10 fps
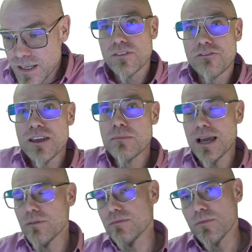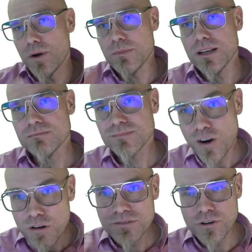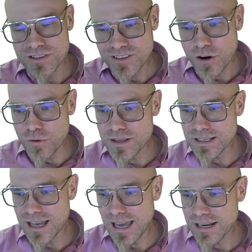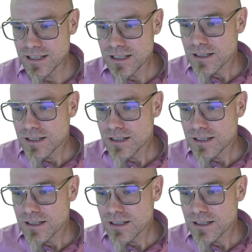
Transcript: female, but women, of course, always ahead.